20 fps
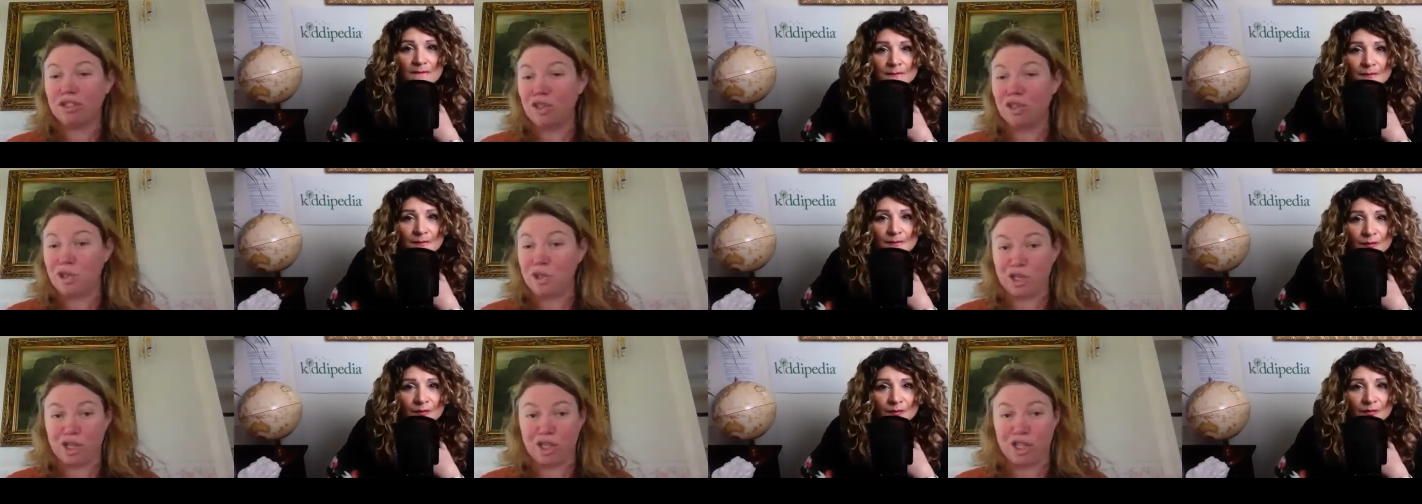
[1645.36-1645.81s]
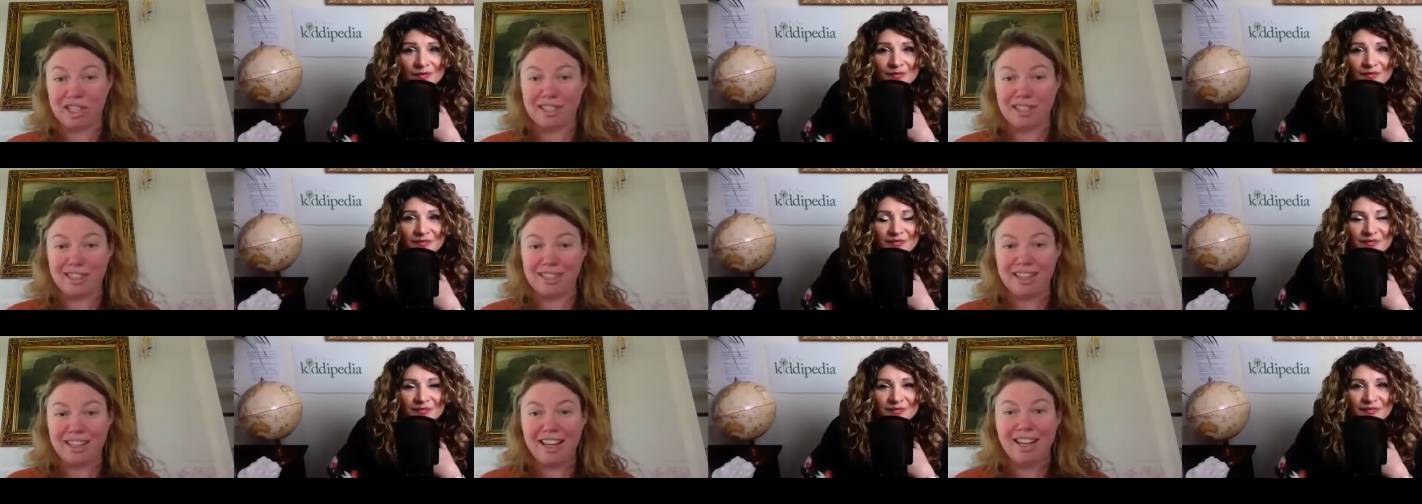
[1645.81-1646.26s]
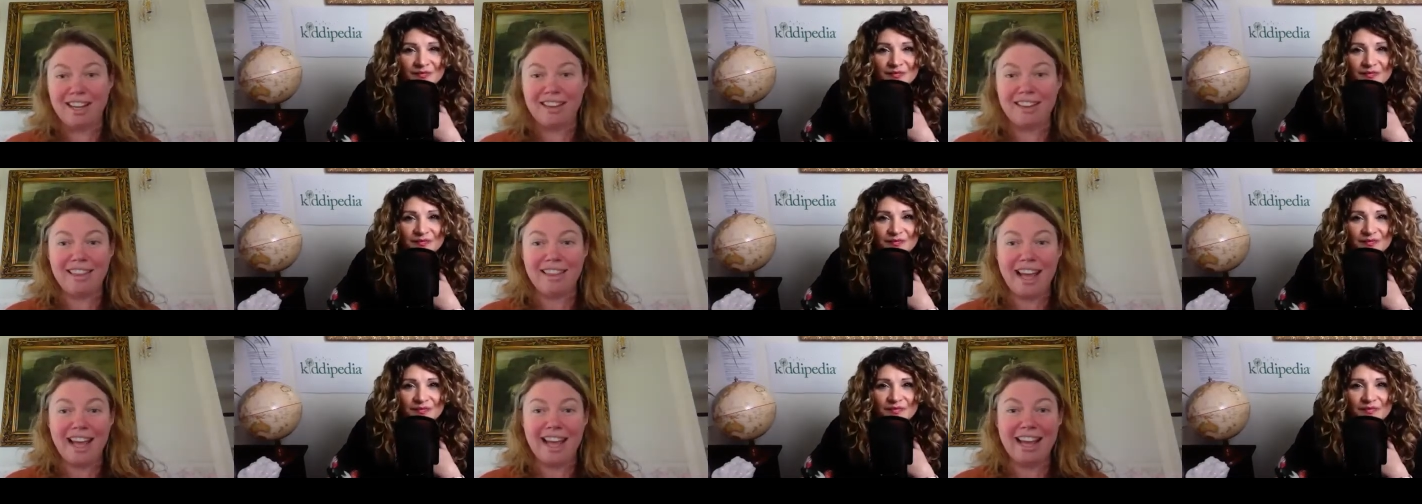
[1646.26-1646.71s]
Speaker 1: nutritious.
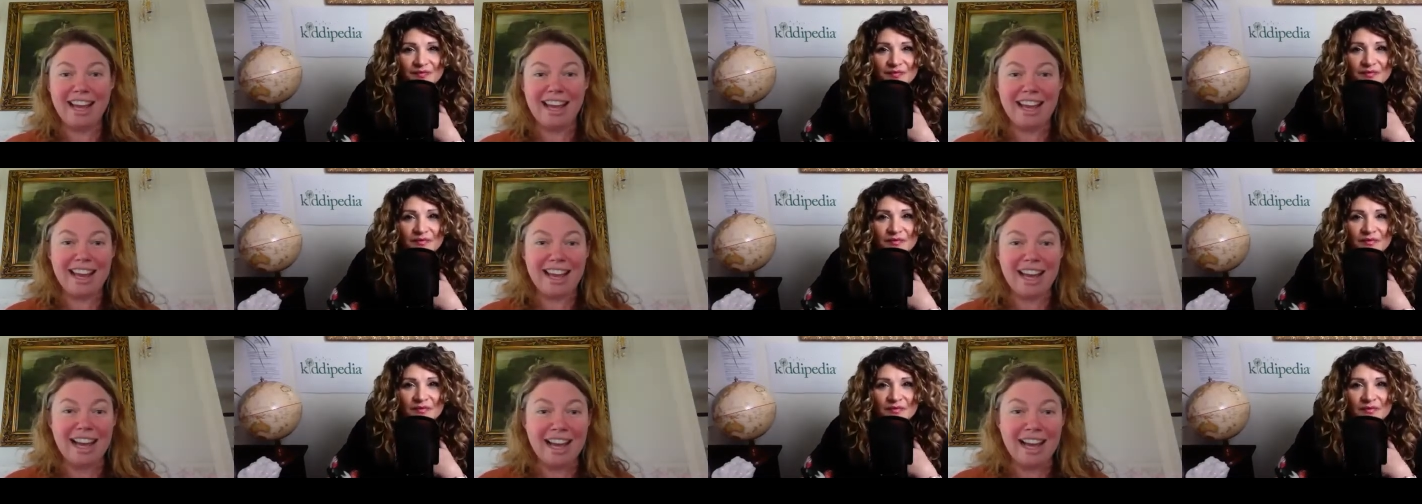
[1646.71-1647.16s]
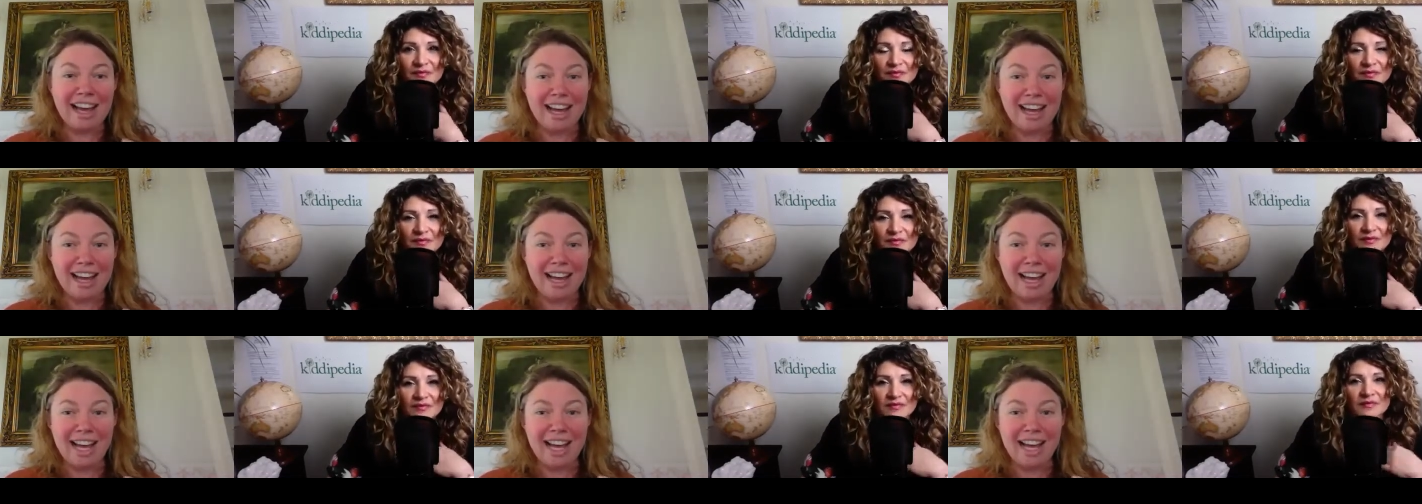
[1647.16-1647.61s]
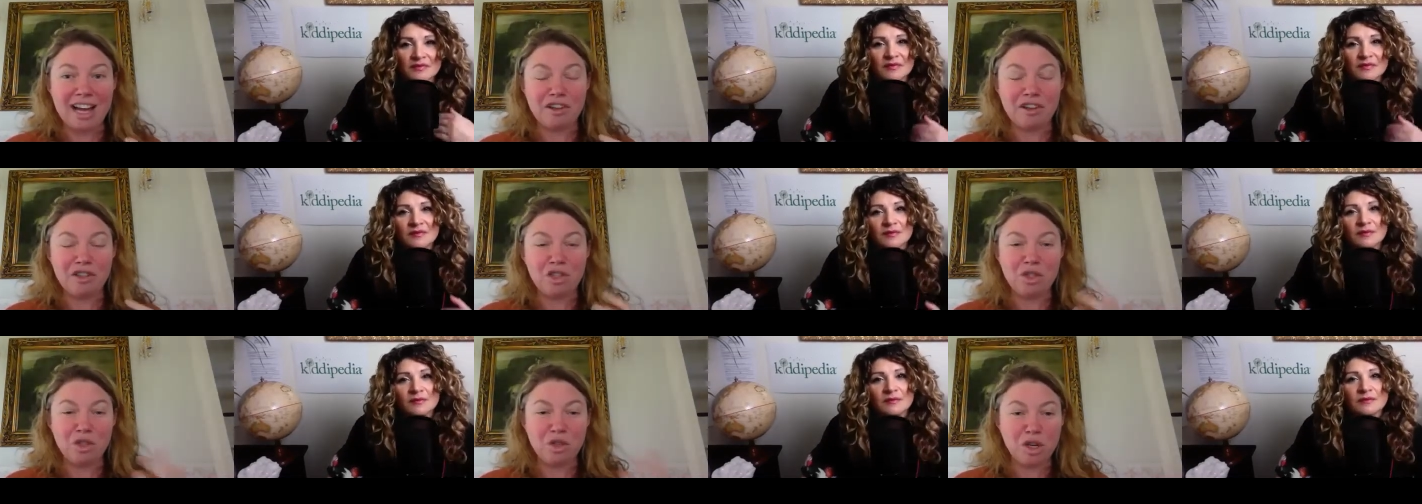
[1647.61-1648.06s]
They are
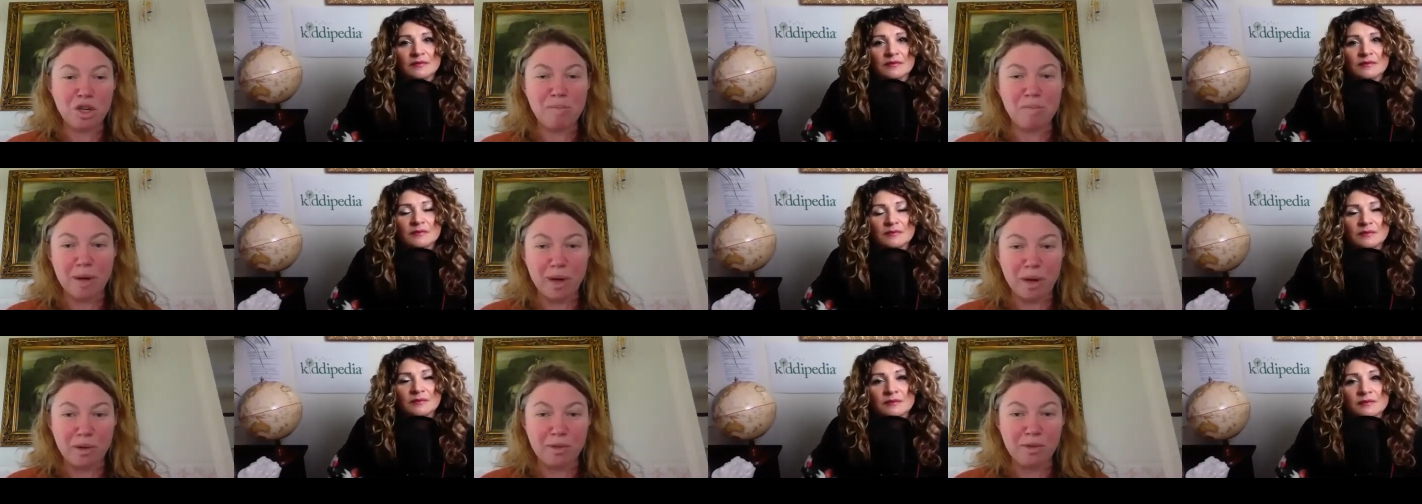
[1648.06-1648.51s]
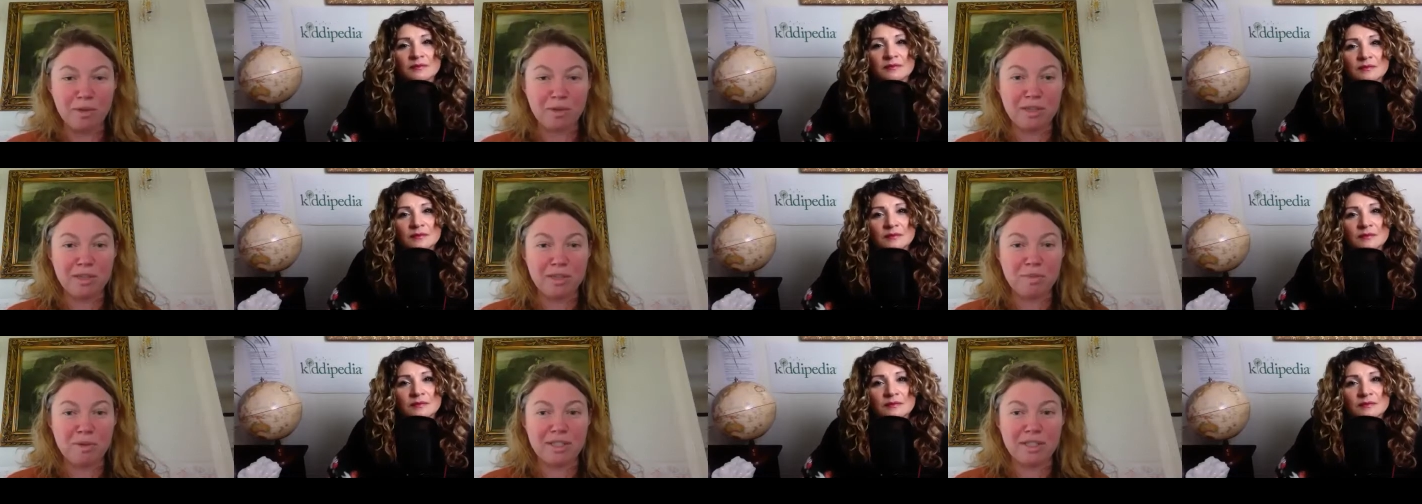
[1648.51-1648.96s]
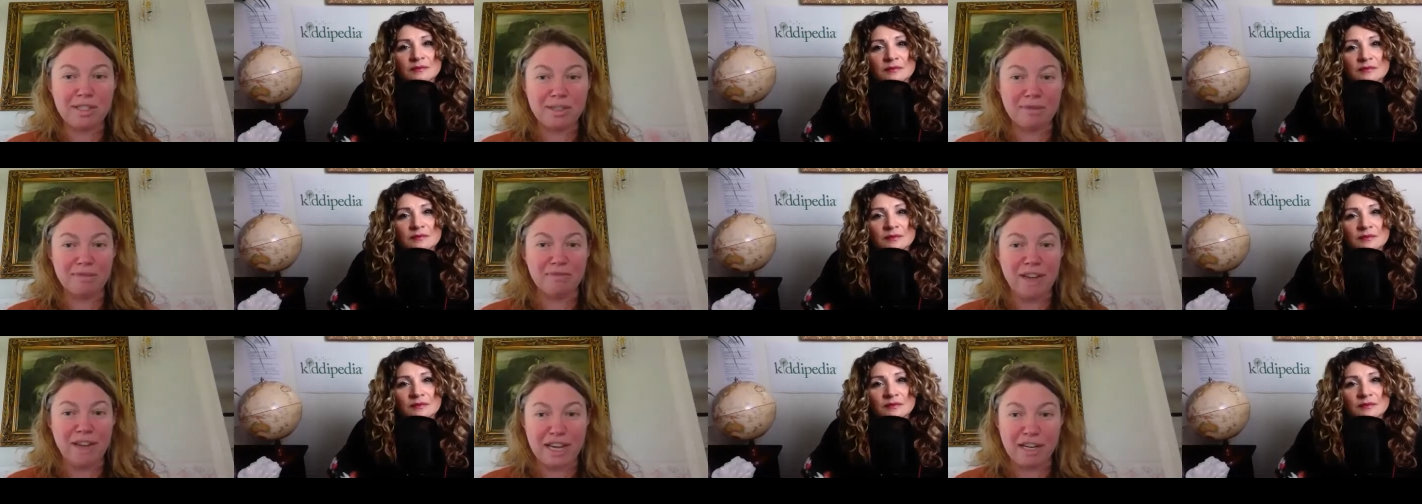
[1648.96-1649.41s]
sugar bowls with some
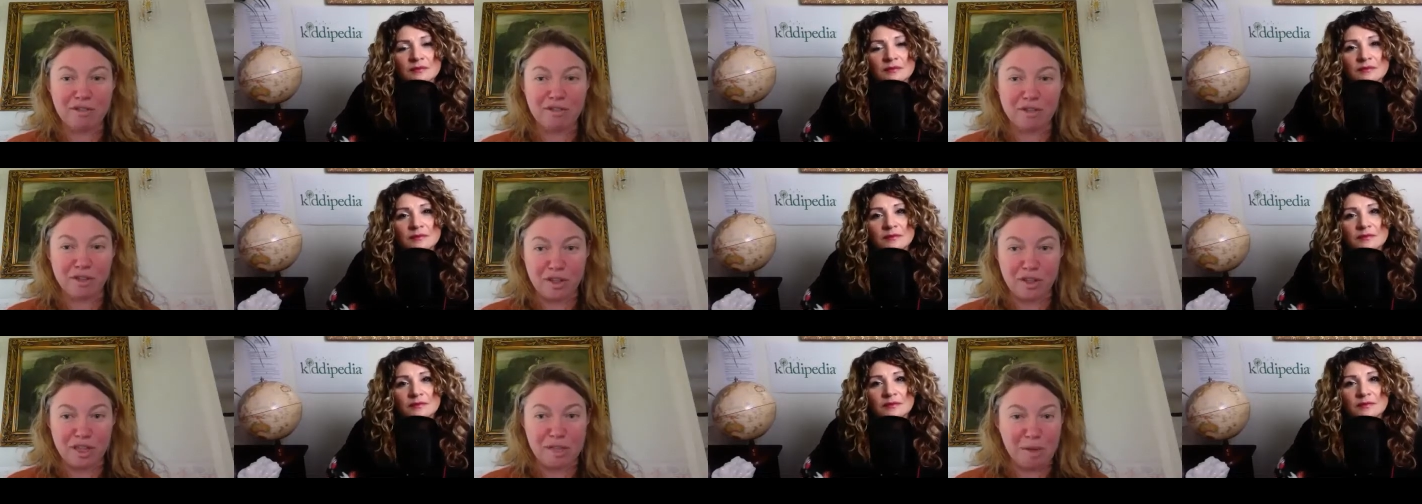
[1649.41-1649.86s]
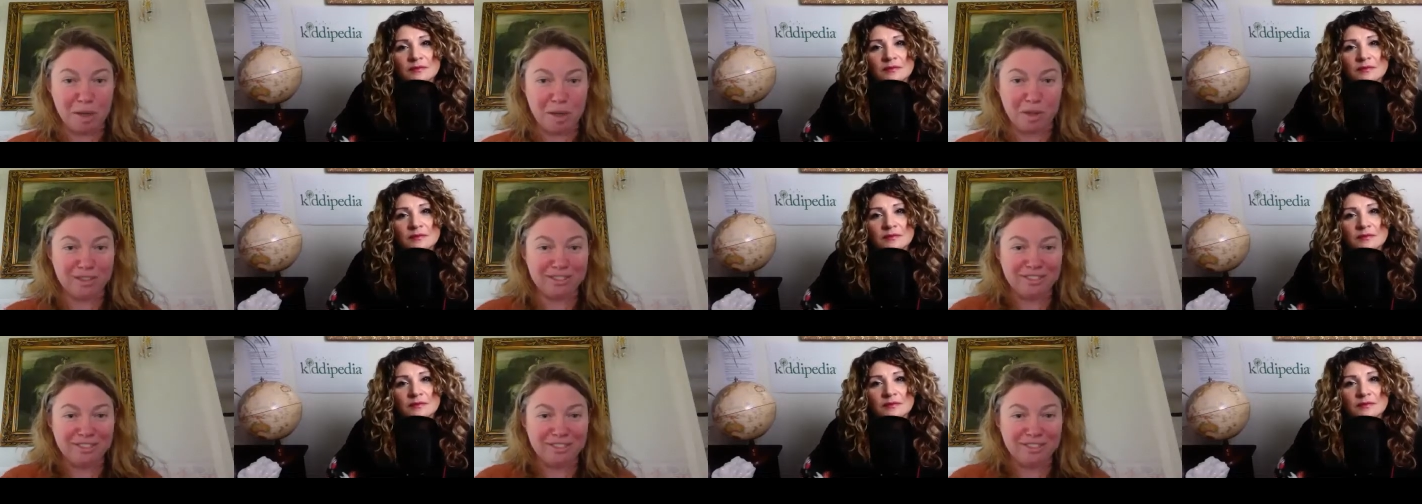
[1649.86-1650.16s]
fake fruit in the middle.